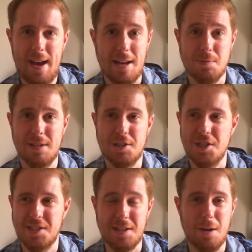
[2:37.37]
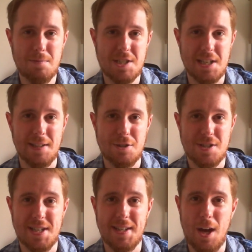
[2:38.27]
as well as just, still
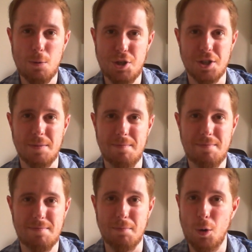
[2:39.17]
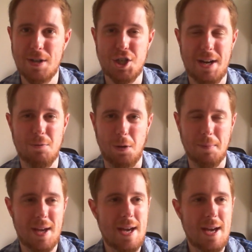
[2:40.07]
interested in the ocean more in general.